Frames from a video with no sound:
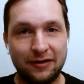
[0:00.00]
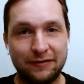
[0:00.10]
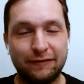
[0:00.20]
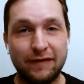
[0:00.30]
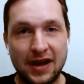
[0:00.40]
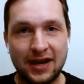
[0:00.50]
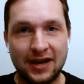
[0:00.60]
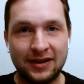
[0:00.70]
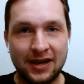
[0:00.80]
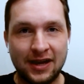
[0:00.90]

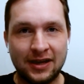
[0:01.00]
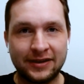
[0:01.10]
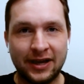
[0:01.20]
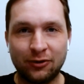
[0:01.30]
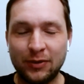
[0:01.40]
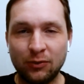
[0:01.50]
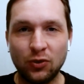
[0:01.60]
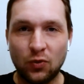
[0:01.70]
fan, and I remember